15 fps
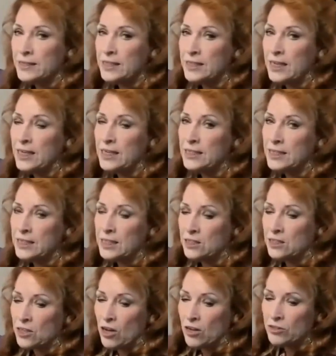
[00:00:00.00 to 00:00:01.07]
is the
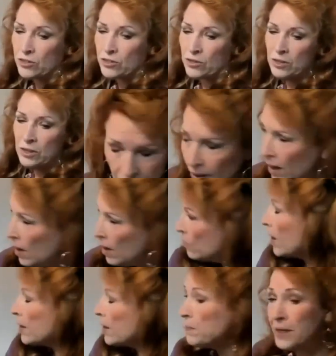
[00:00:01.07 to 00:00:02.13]
incense altar,
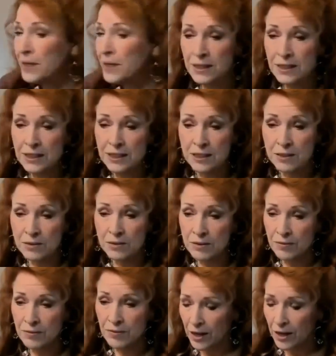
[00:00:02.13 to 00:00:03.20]
right up against the,
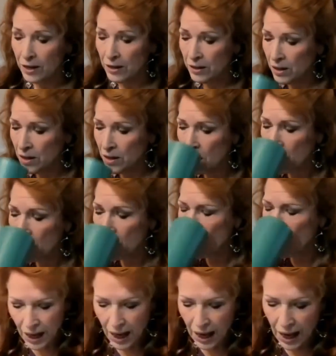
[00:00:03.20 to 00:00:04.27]
the veil.
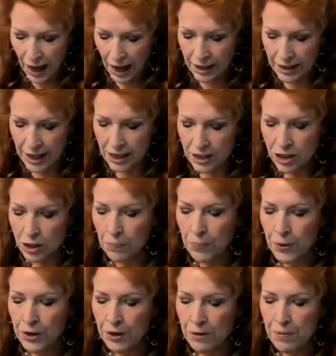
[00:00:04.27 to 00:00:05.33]
And thou
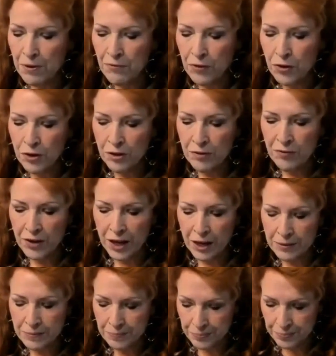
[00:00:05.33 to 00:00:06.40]
shalt put it before the
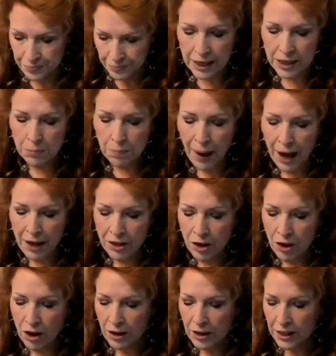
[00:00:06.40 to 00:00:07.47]
veil that is by
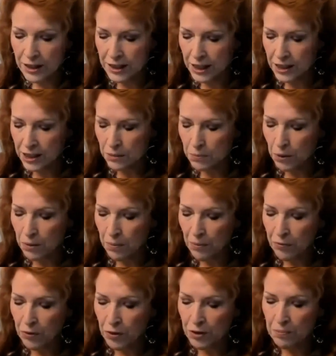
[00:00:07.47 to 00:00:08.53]
the ark of the testimony,
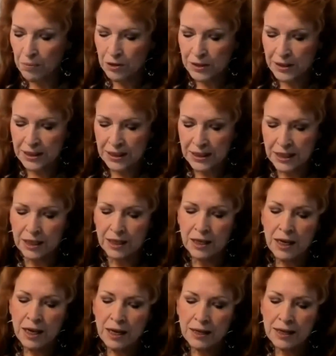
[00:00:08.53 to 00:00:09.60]
before the mercy
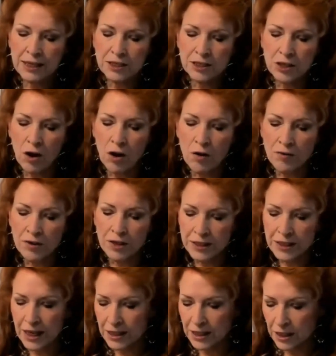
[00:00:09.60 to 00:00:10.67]
seat that's over the
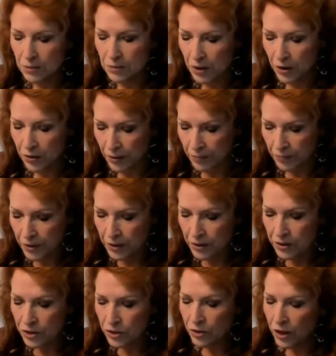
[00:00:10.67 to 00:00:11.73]
testimony.
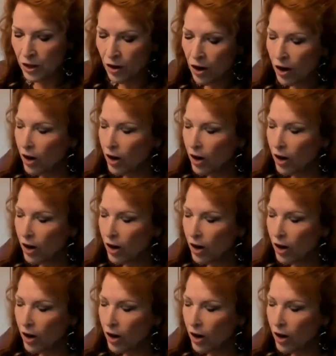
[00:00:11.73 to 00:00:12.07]
So the